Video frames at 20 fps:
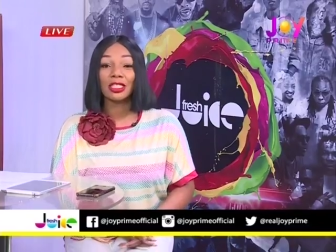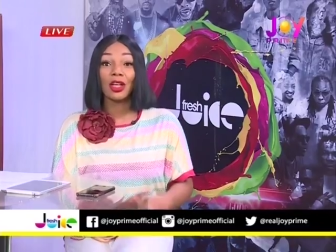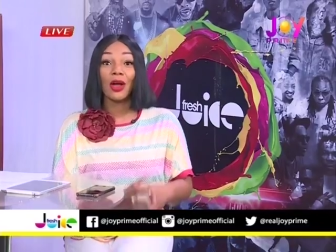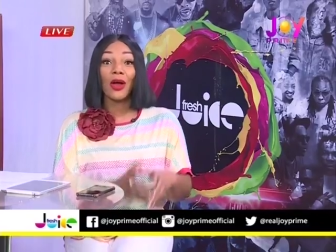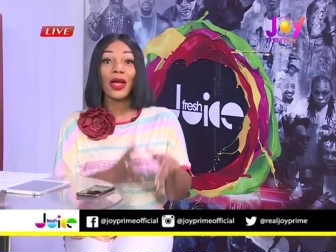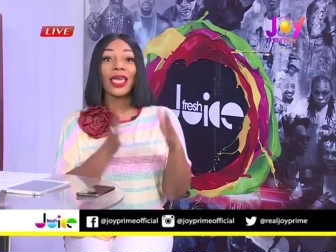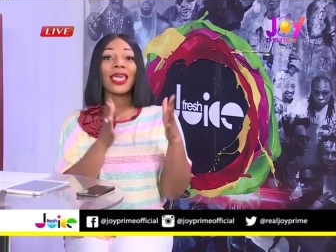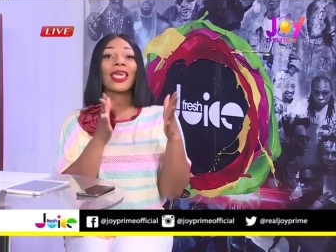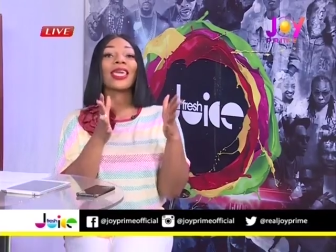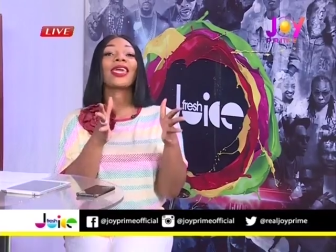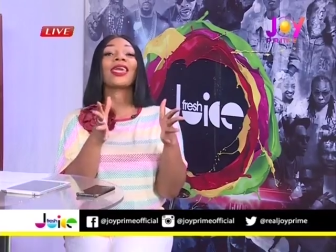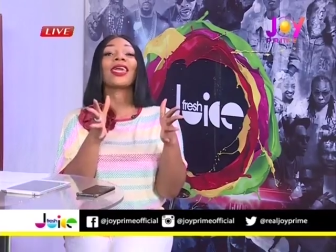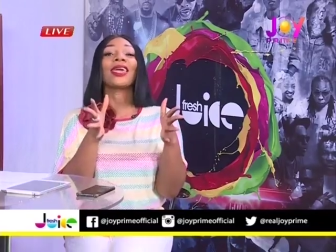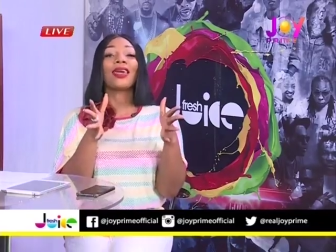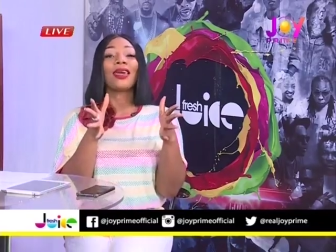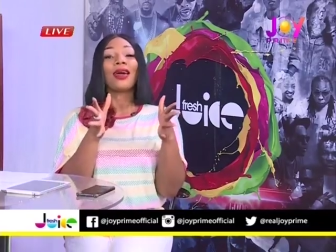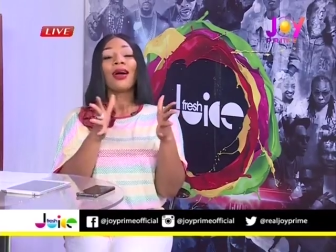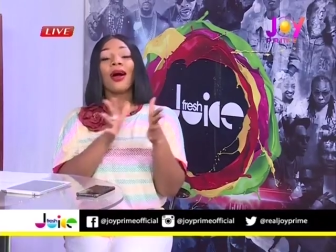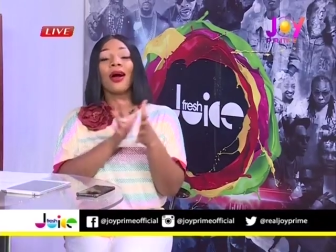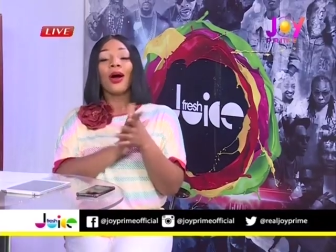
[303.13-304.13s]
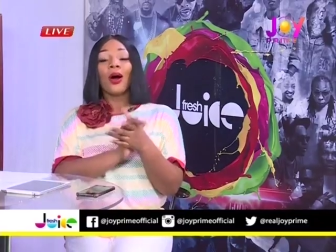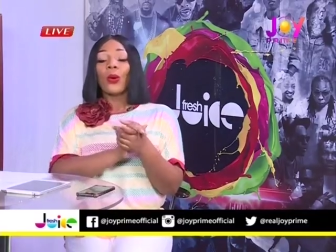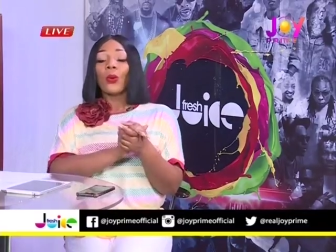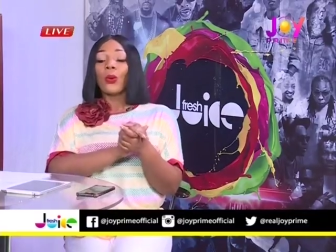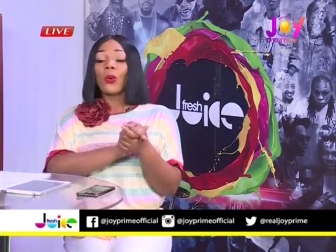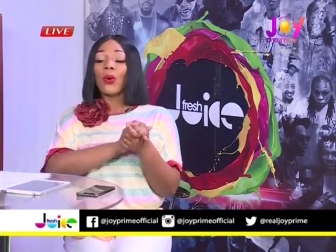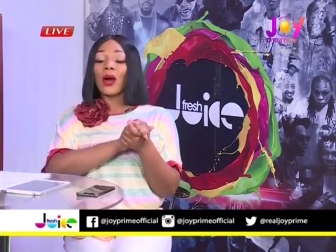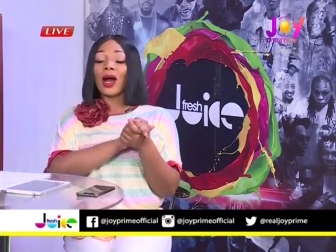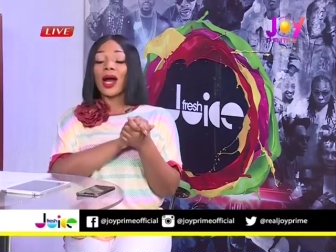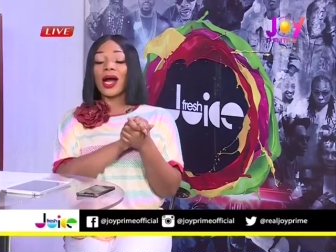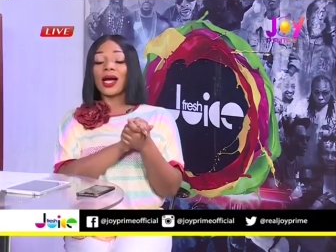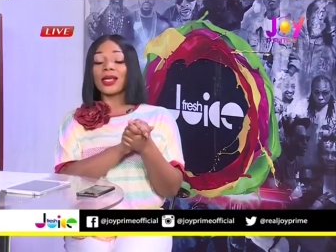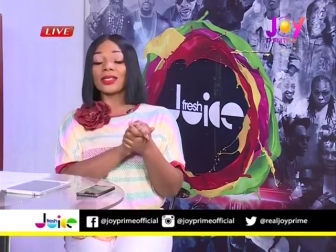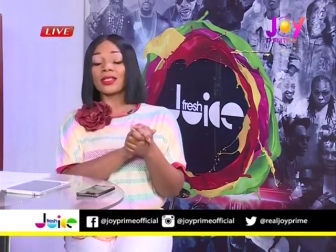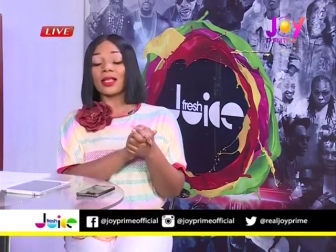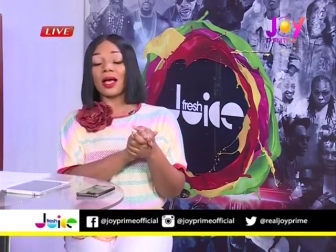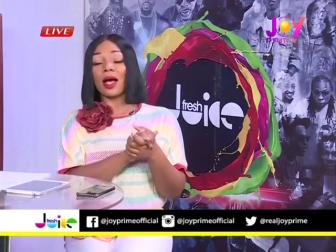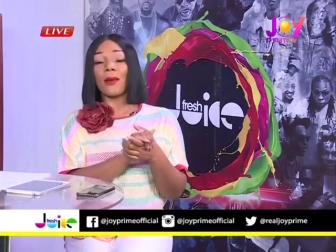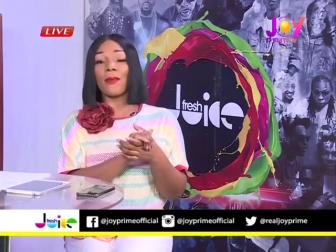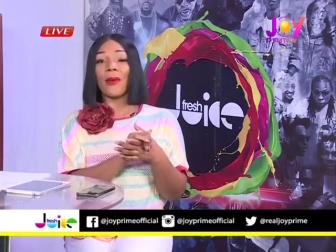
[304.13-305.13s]
So he
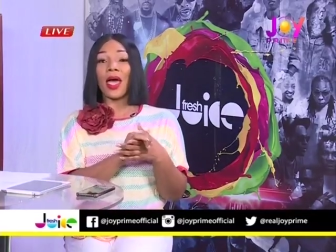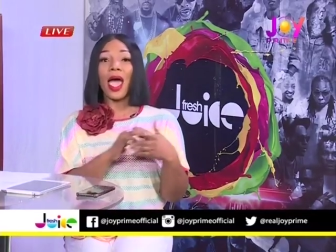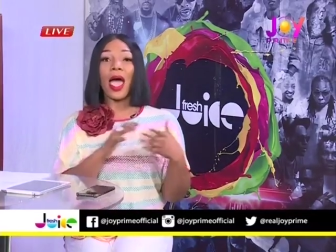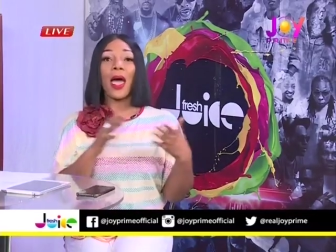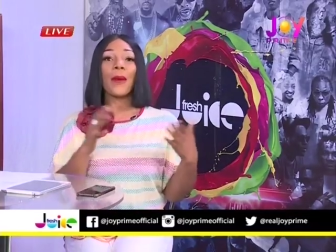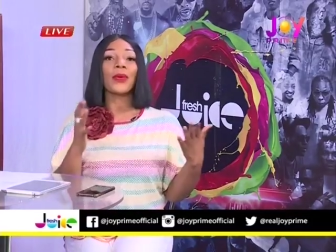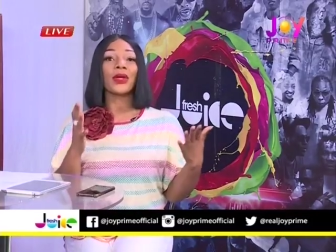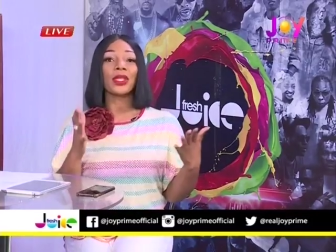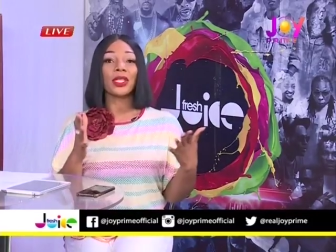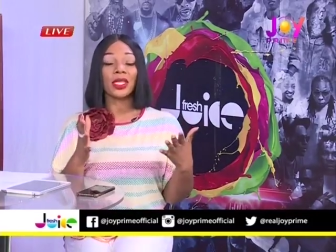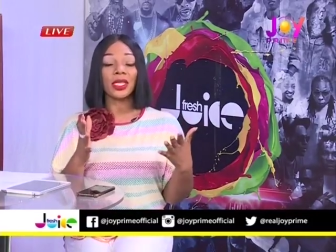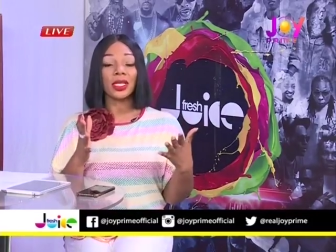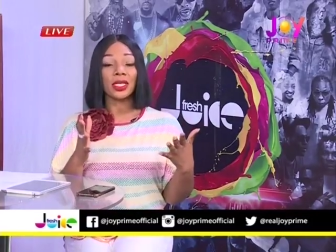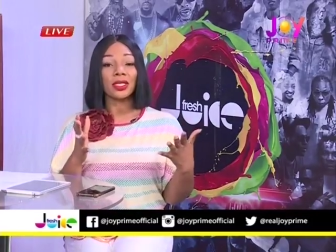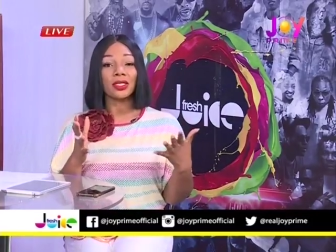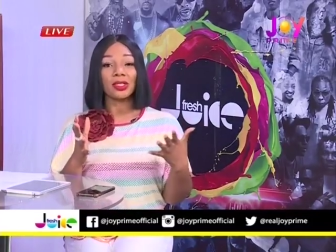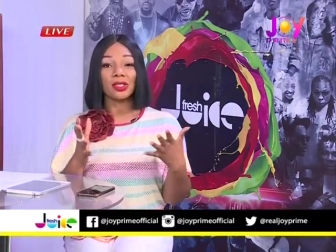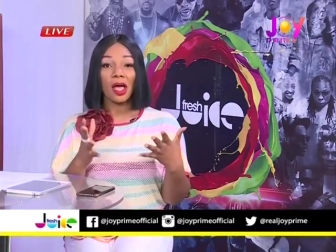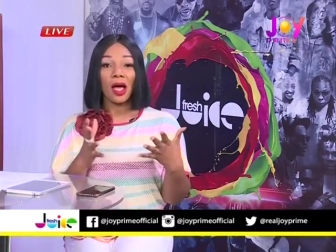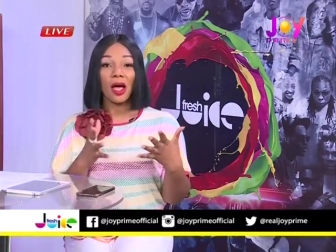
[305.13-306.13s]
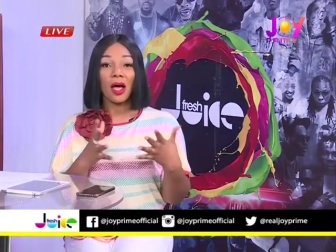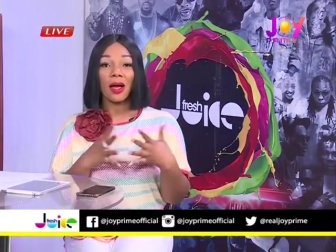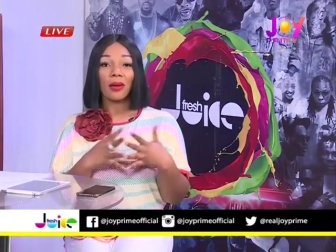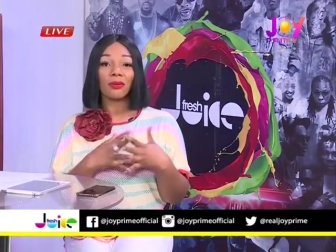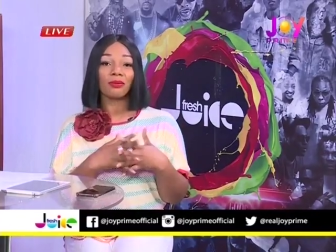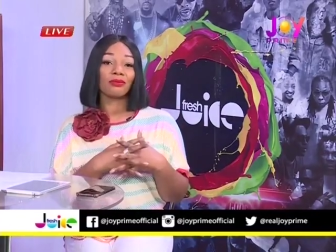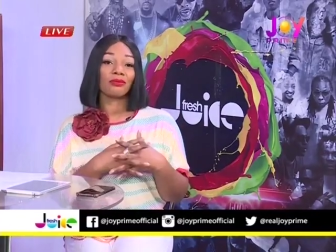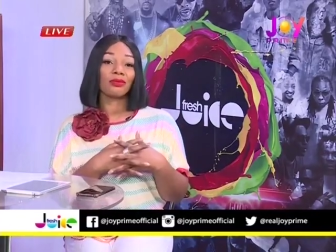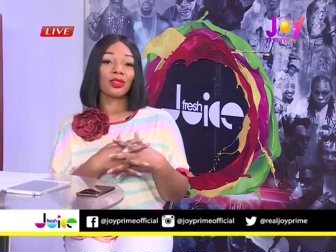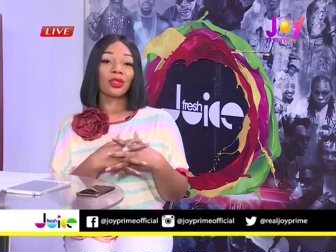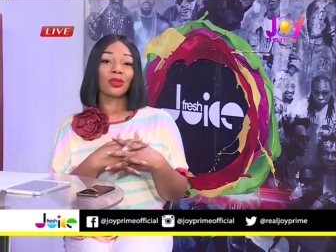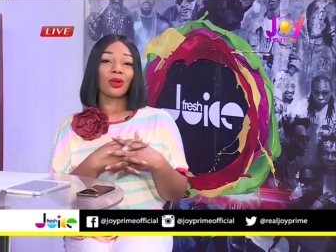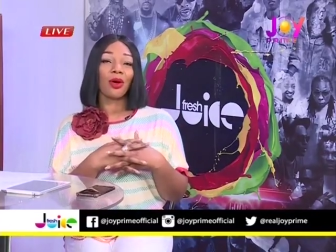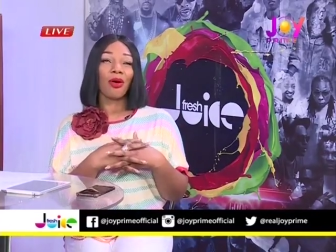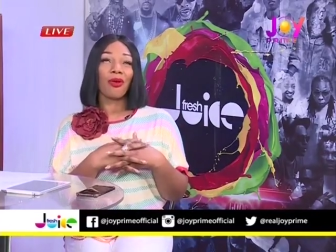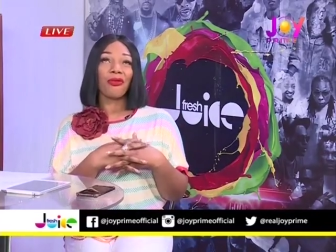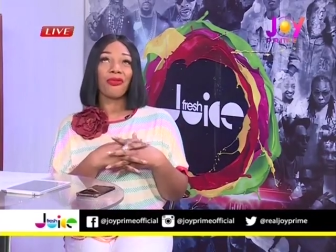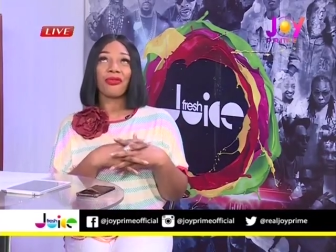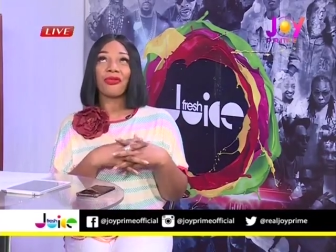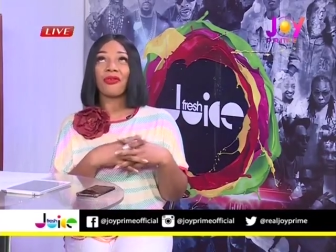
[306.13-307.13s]
was um, Ebony's, um, you
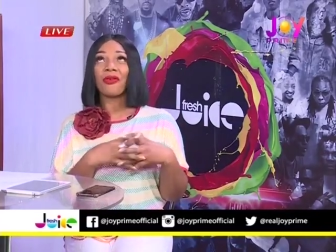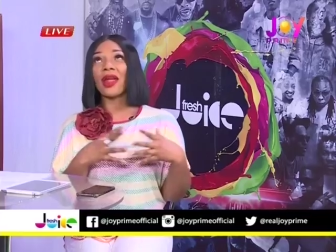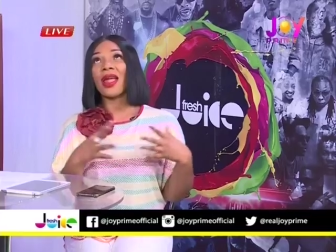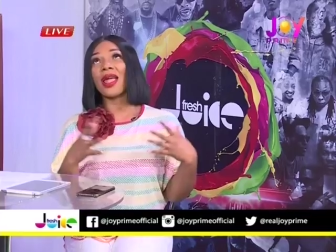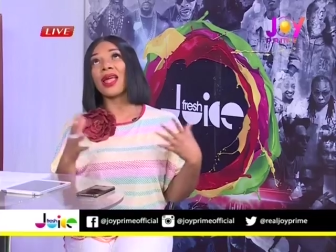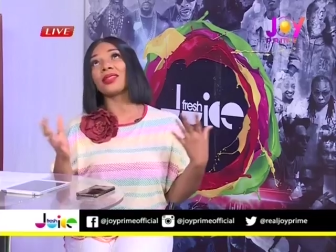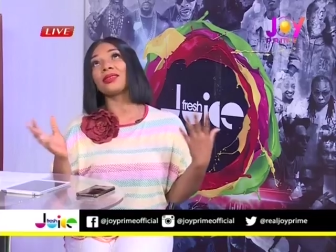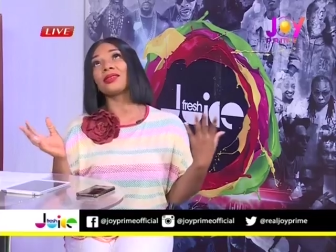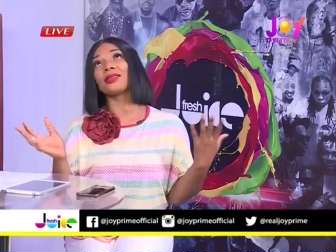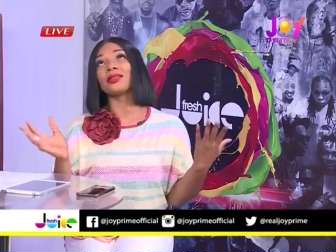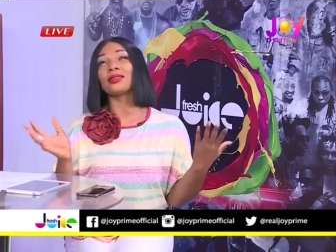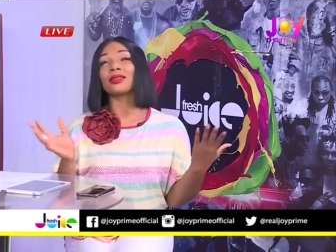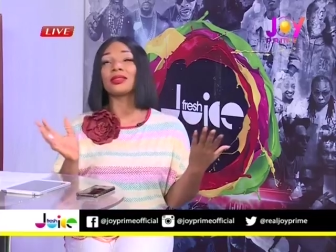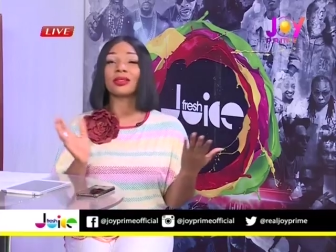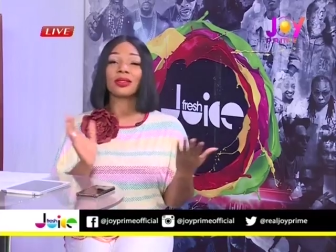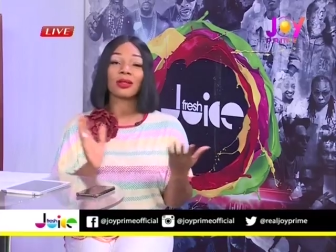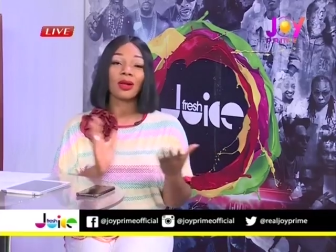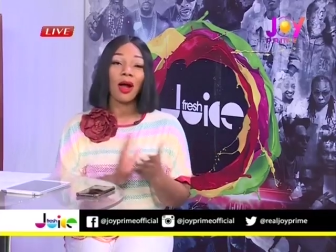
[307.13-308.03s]
know, friend,